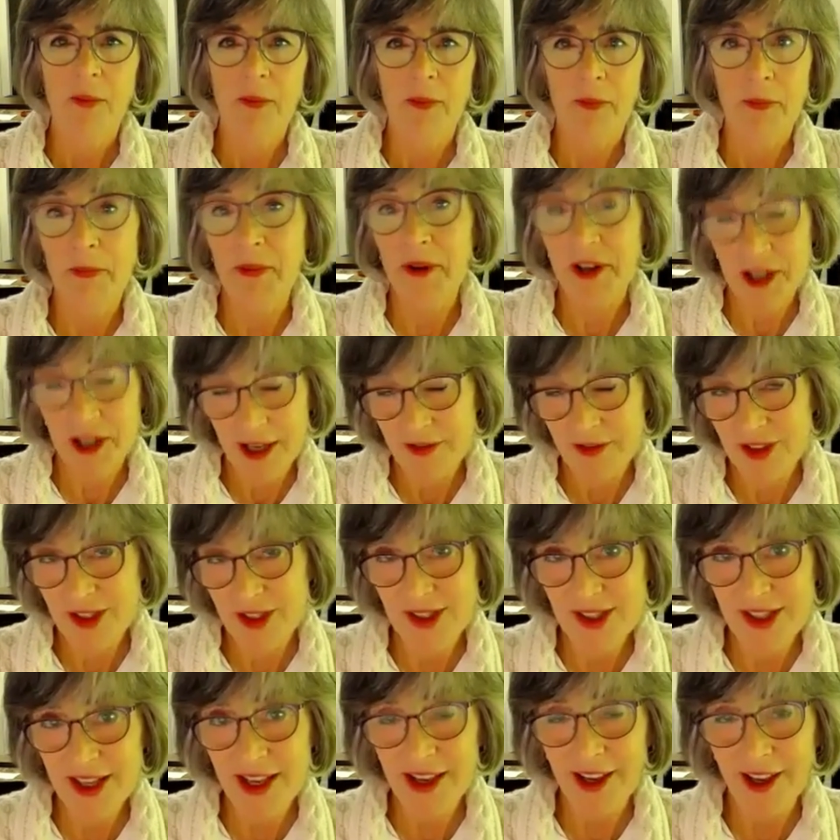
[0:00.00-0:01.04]
But I have to
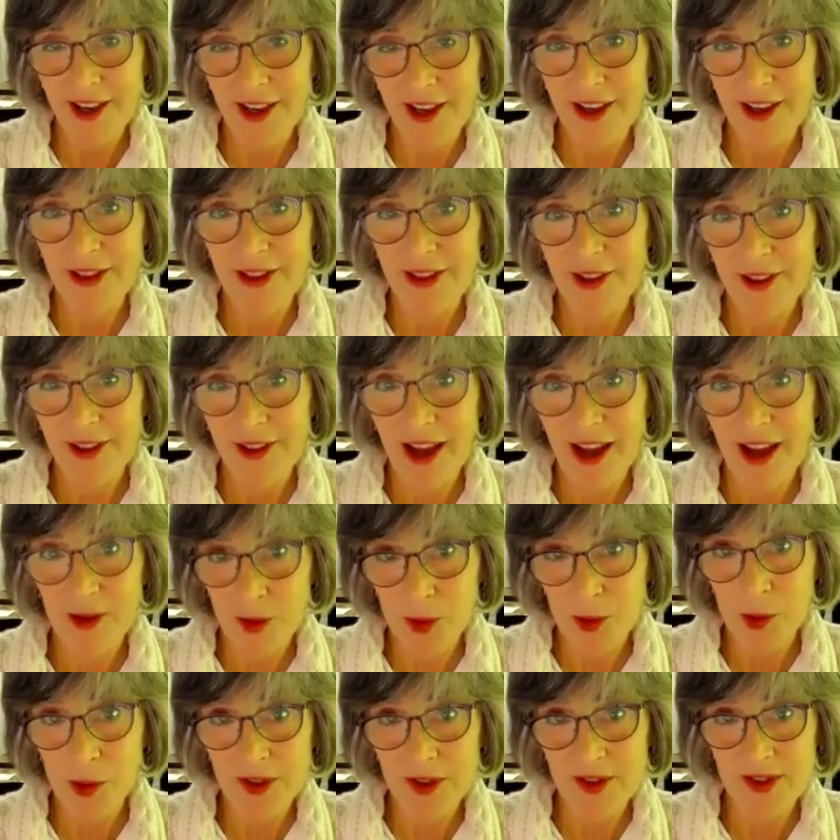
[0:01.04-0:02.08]
say that
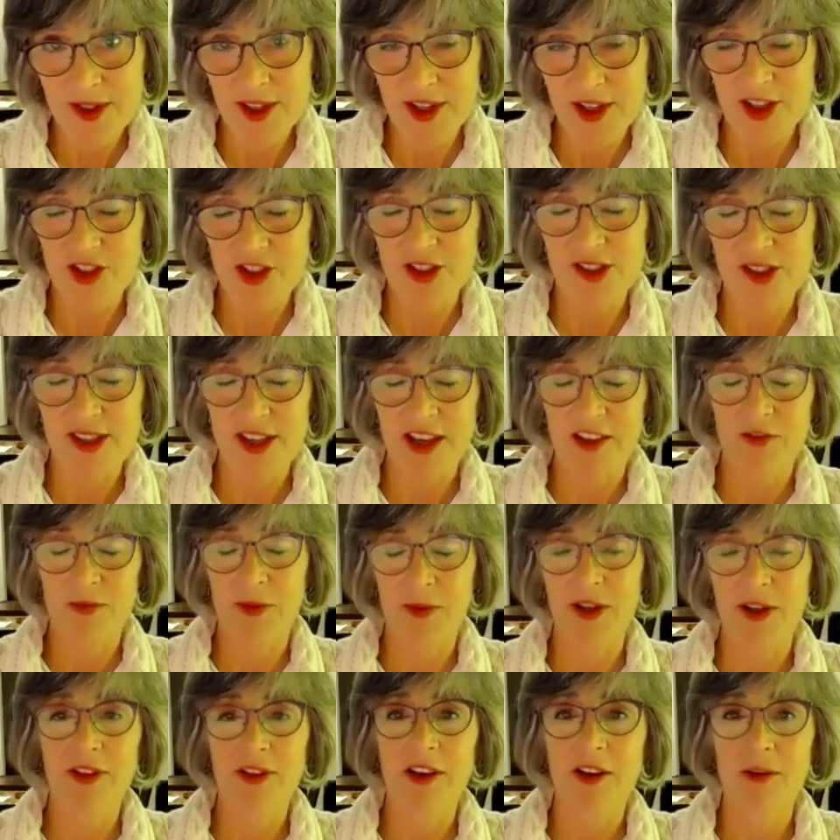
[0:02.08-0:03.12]
other organisations have
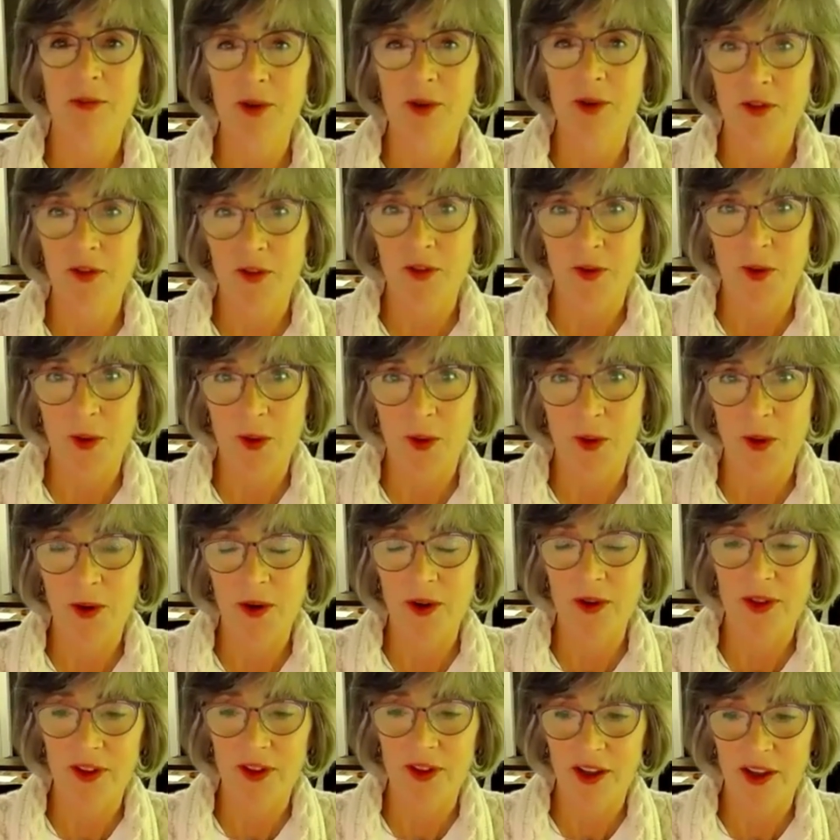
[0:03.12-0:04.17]
been there before
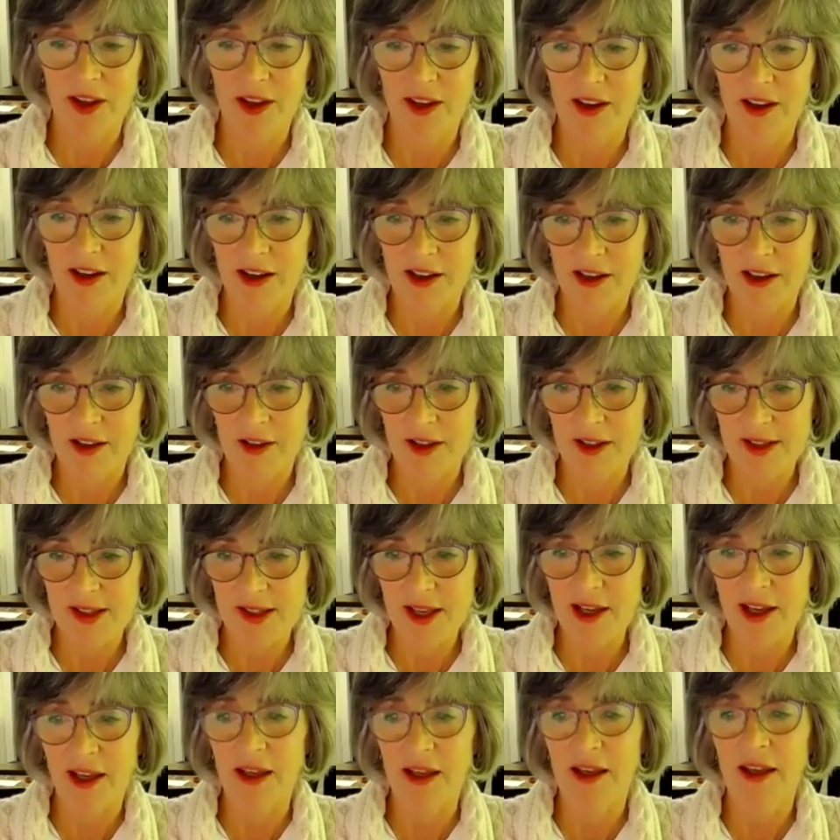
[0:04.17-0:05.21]
the
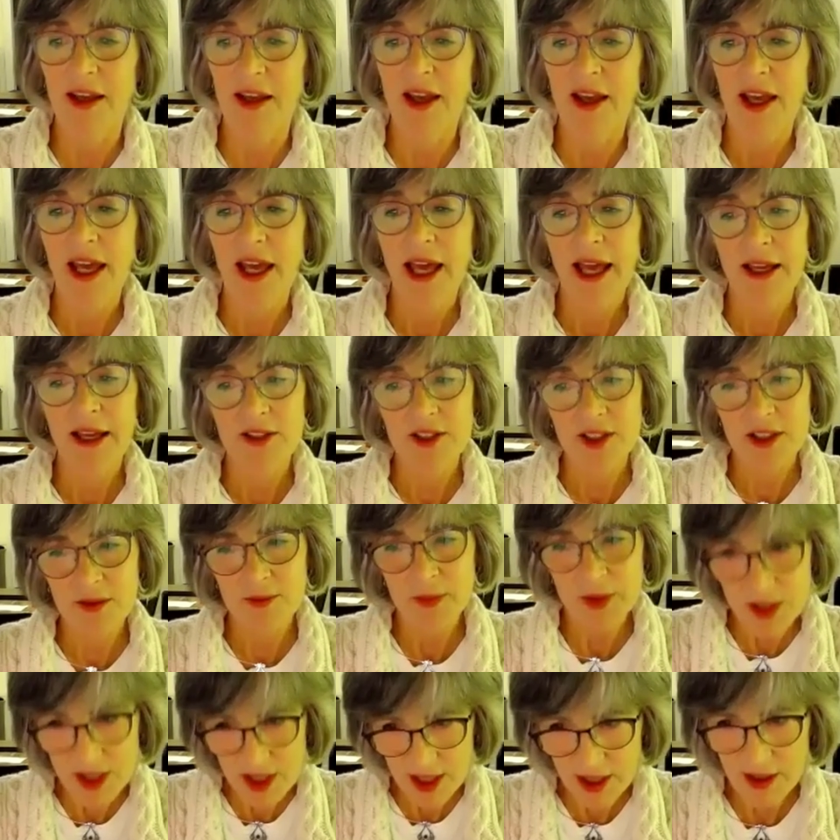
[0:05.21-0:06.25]
RSA, and in
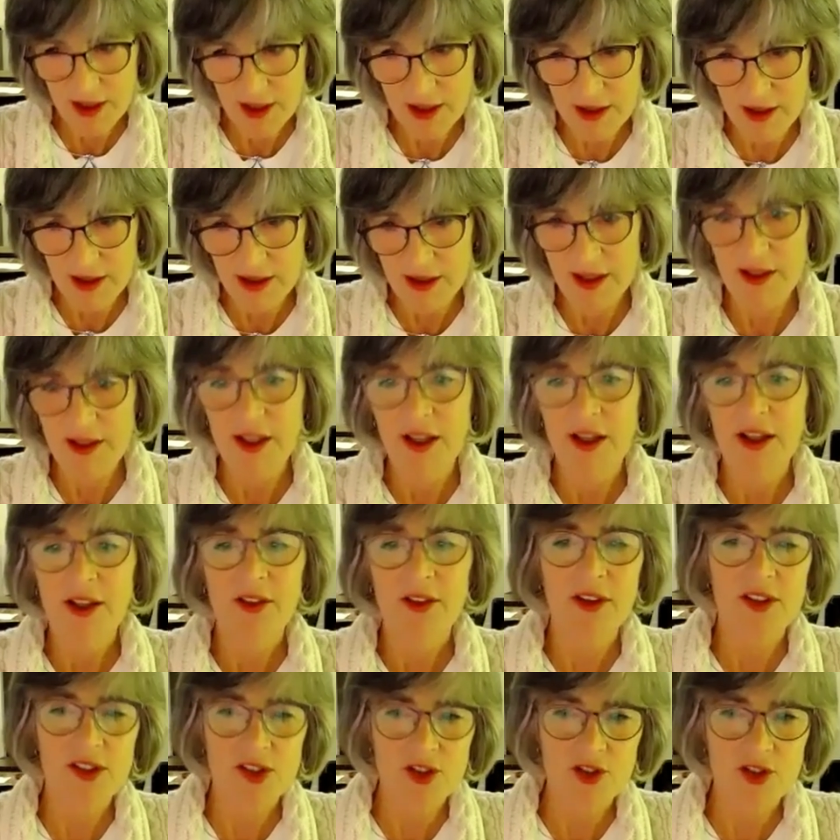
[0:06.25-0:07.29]
particular,
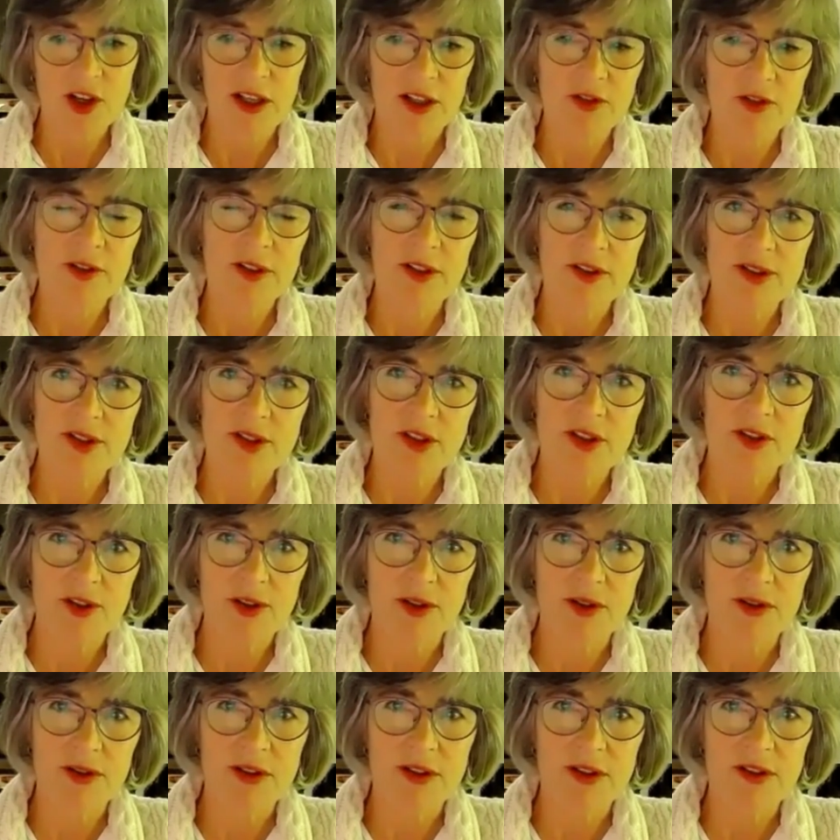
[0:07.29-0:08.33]
the Australia
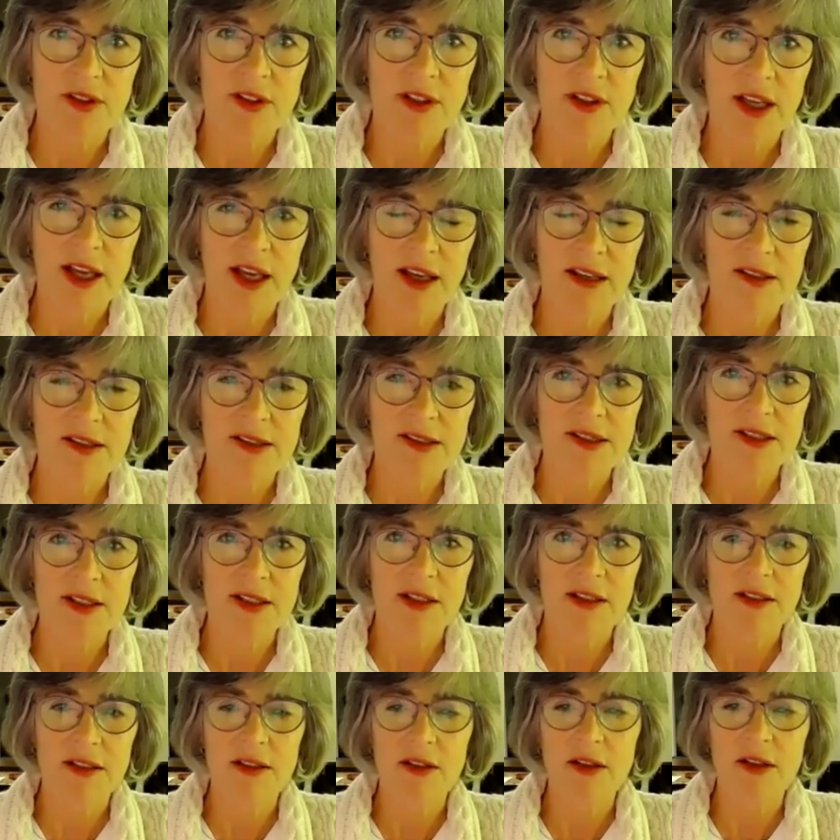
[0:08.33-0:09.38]
Institute has
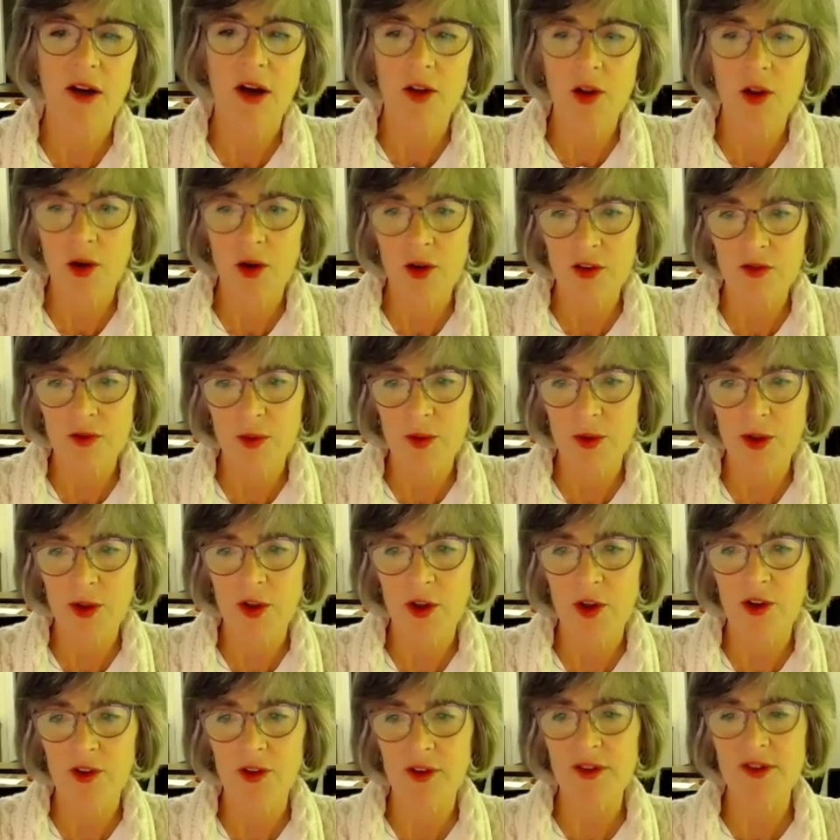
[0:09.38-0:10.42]
done a lot of work
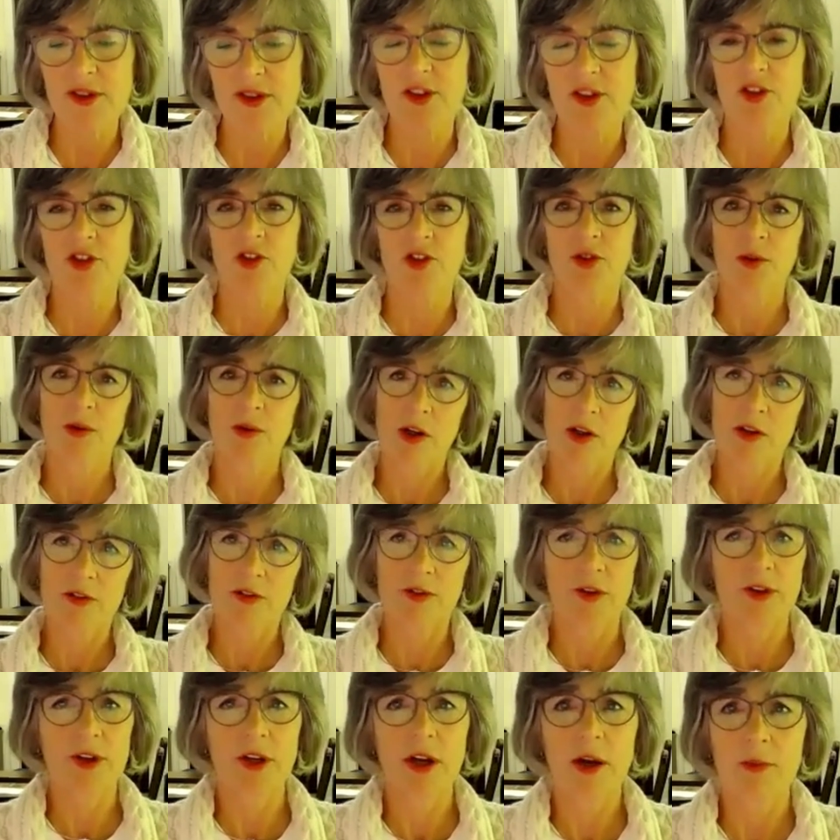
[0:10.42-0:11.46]
on this issue
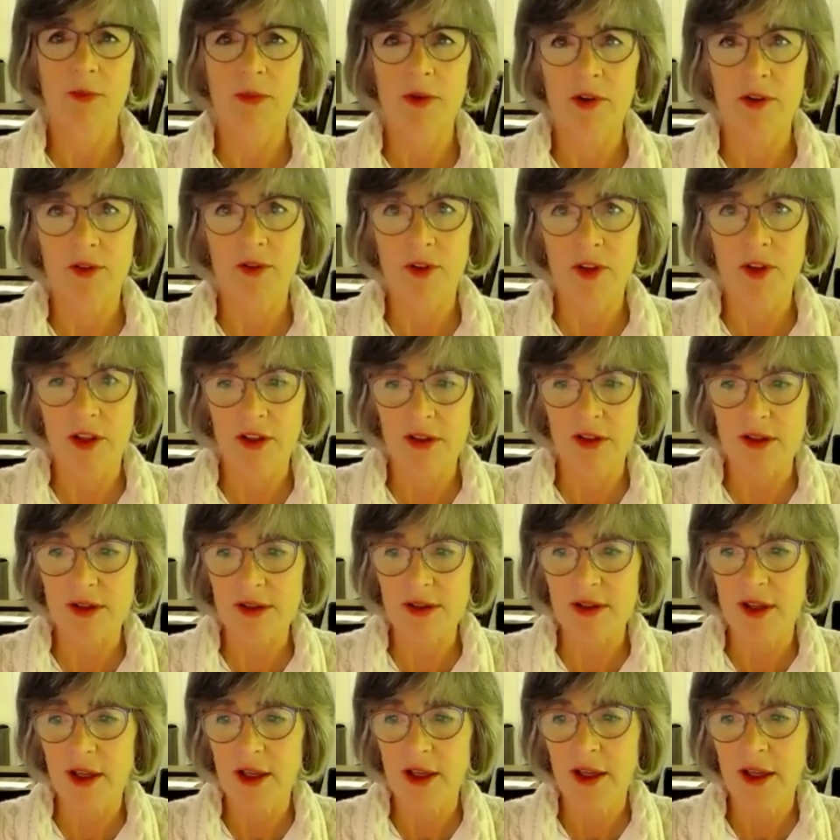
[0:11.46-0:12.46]
over a number of years